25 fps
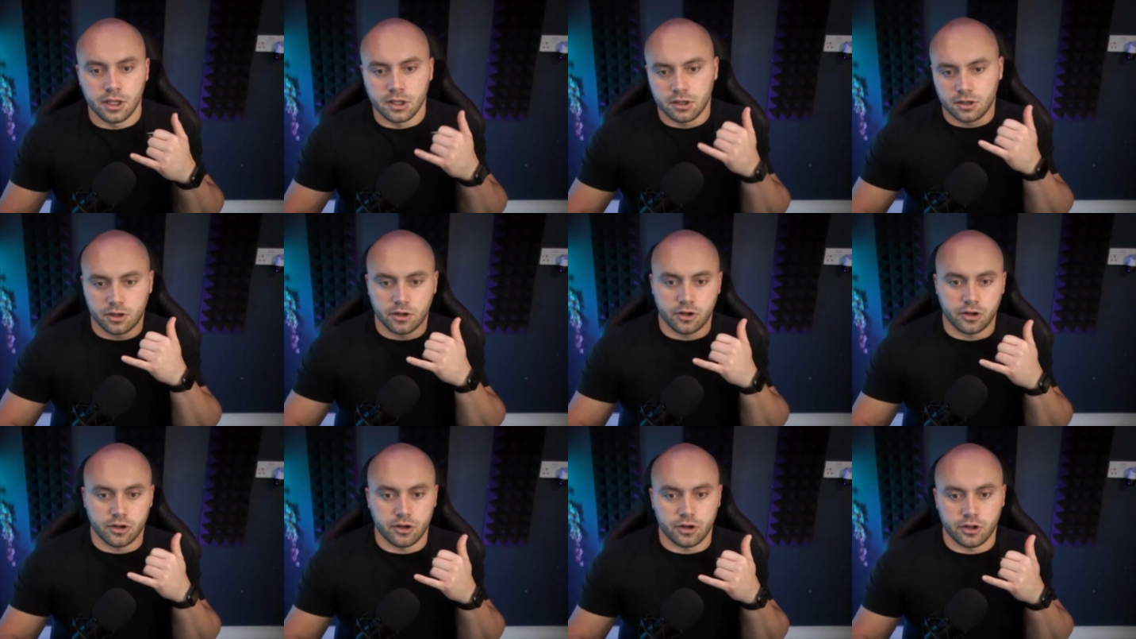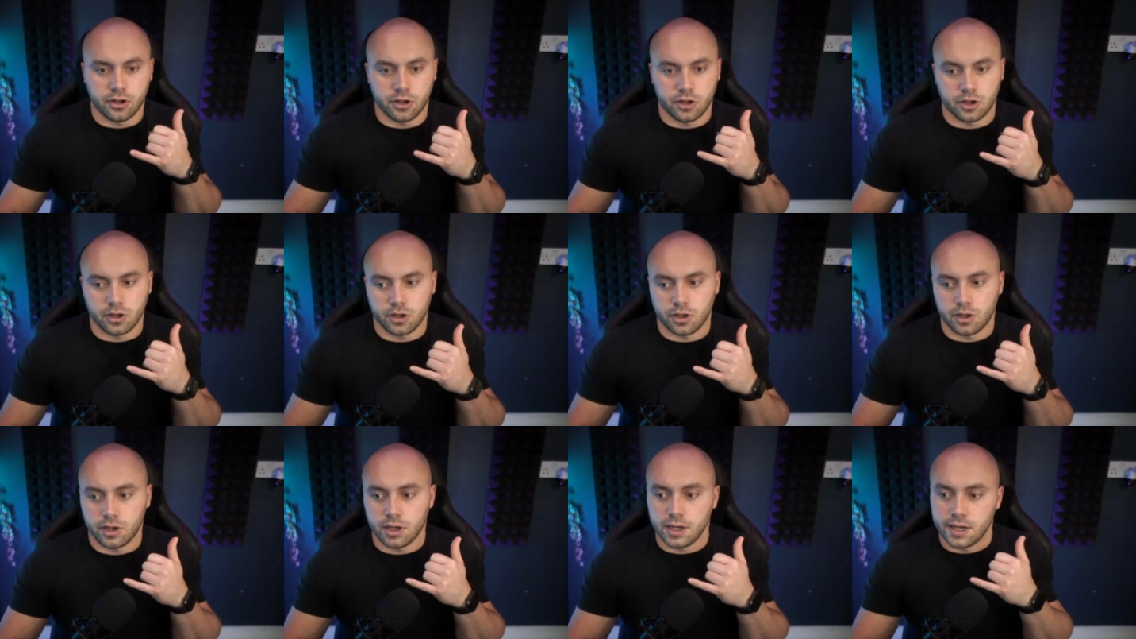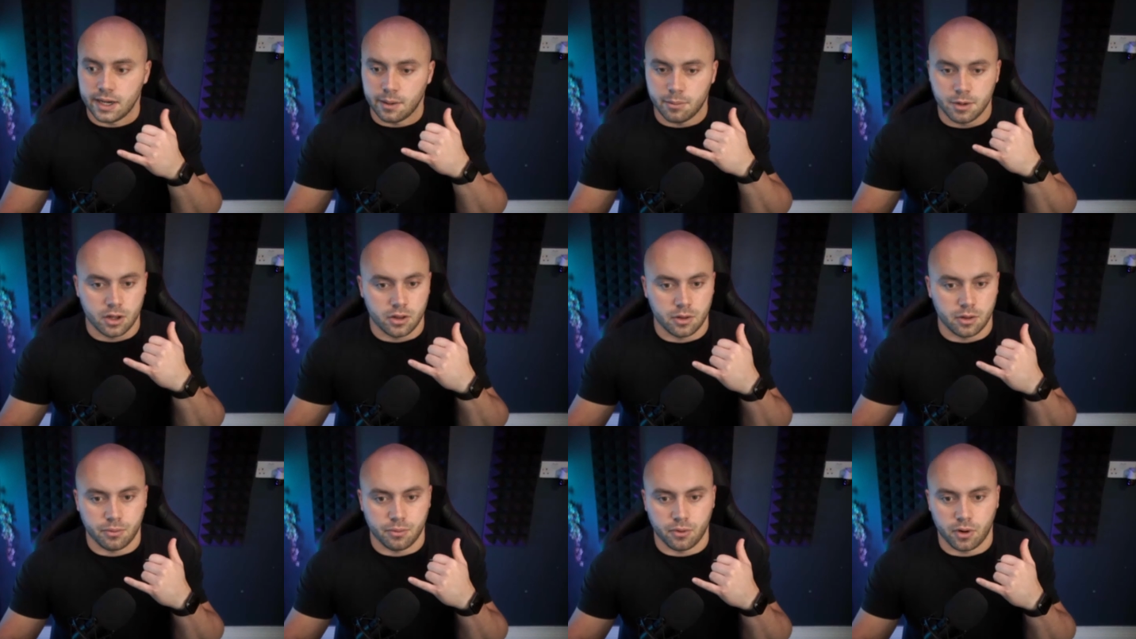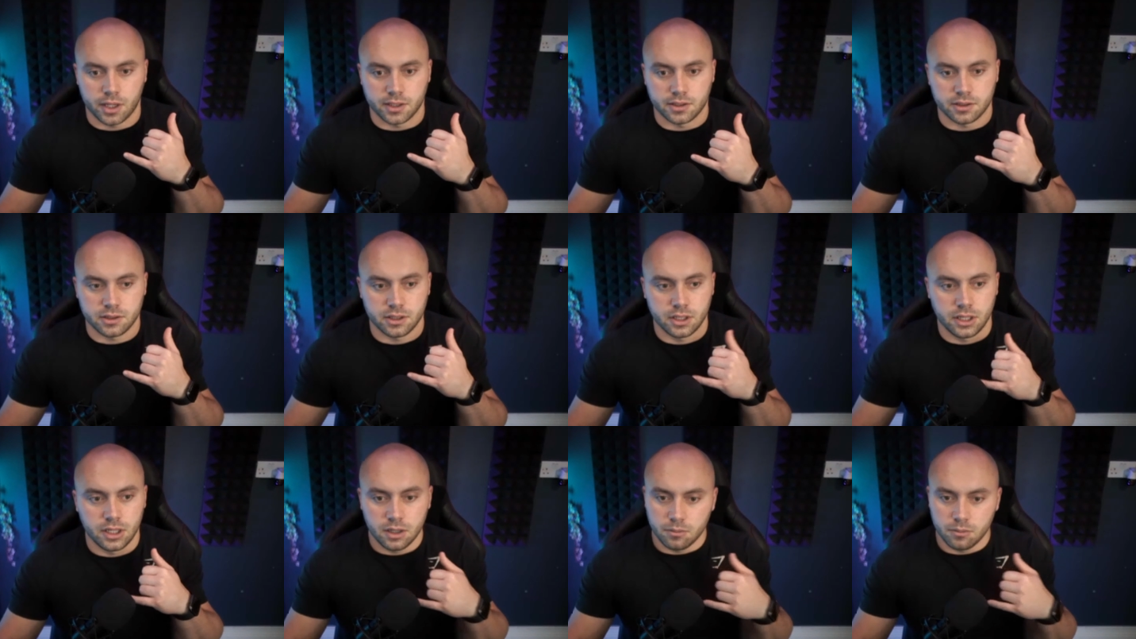Da-da-da. Let me know the
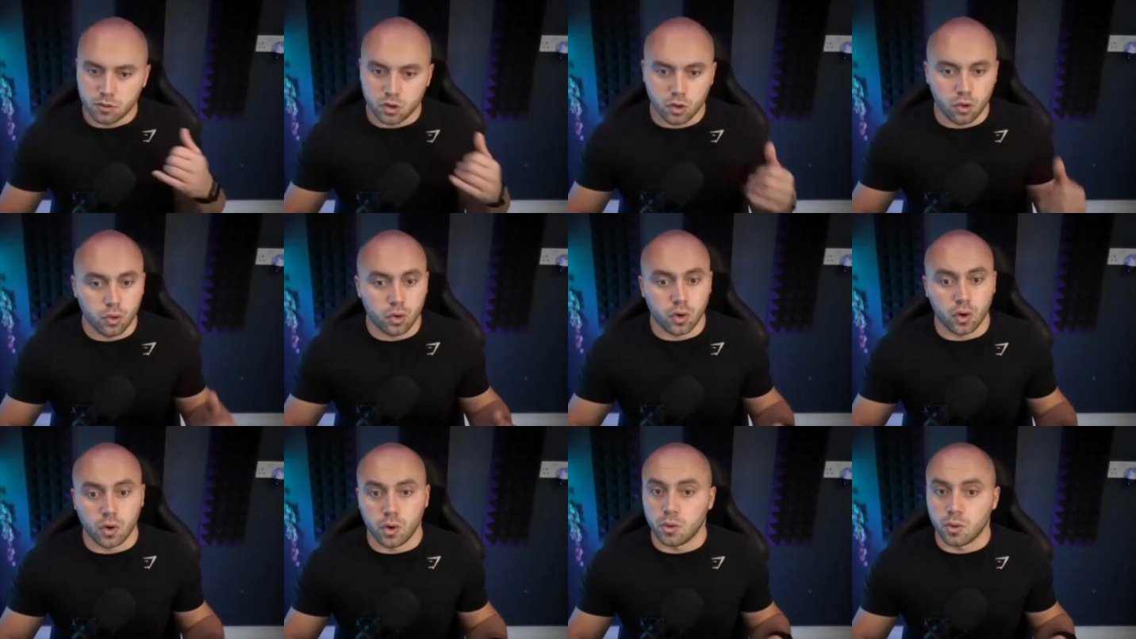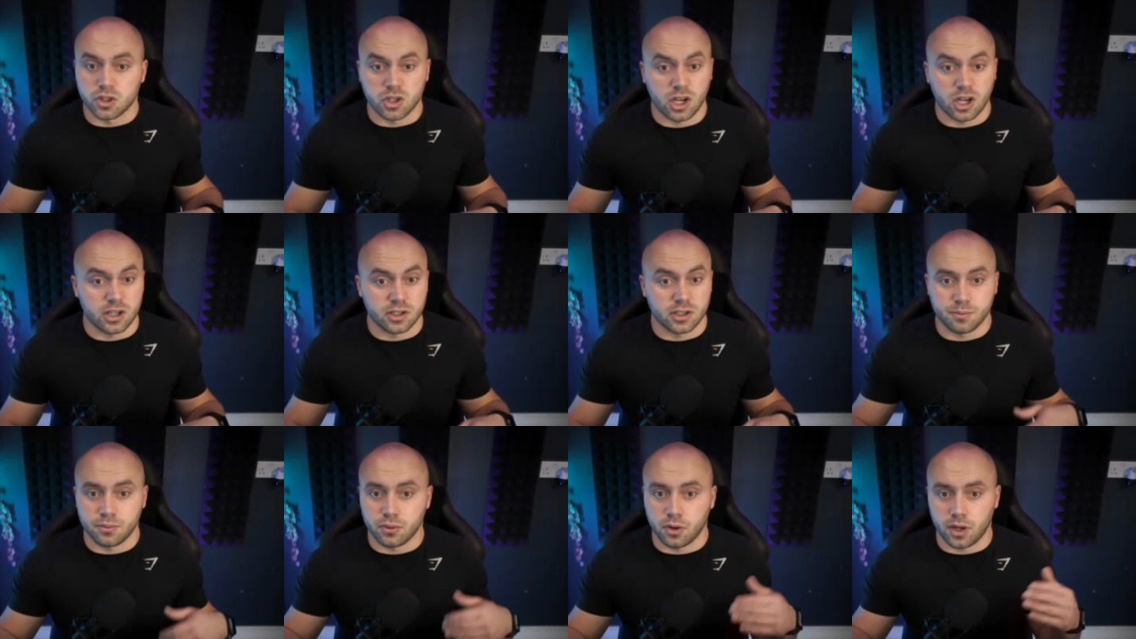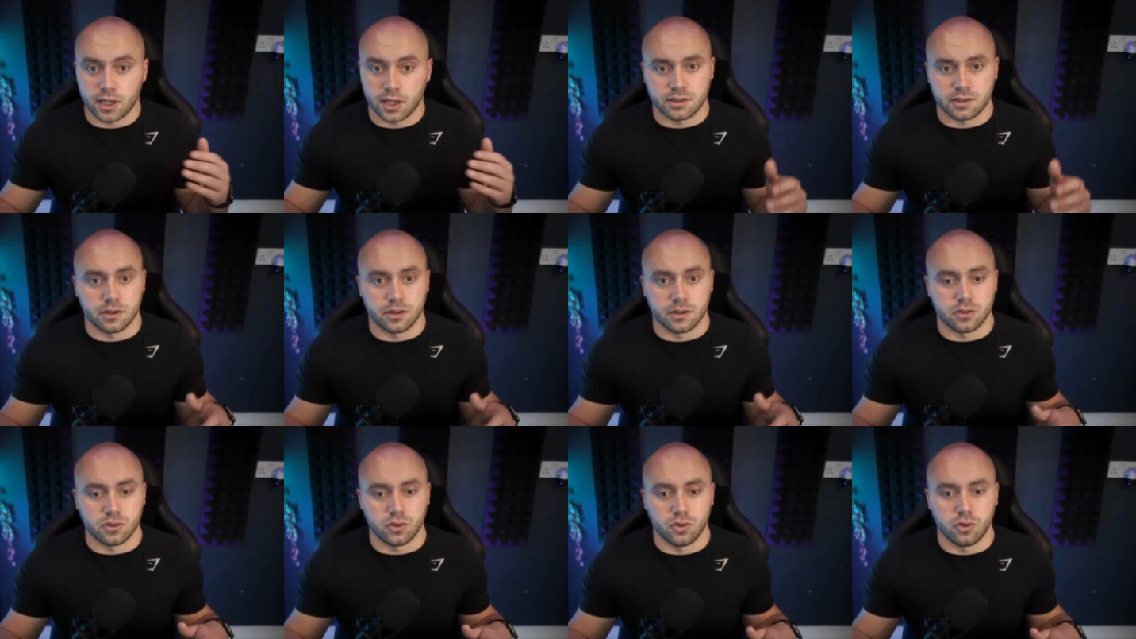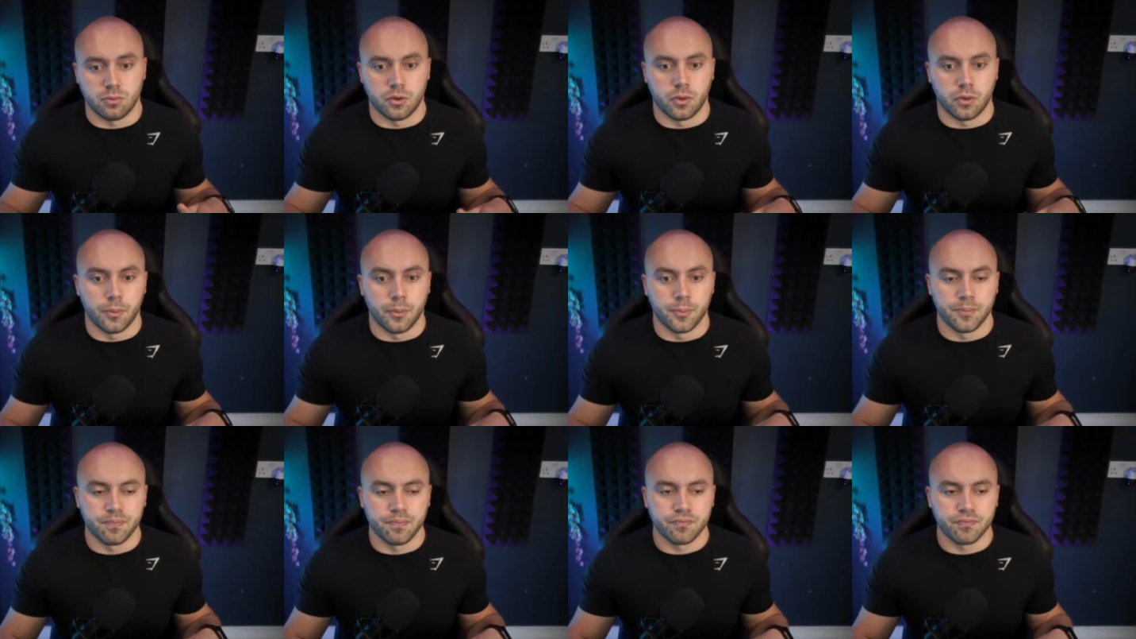price. Cool, cool, cool. So I just priced it as normal.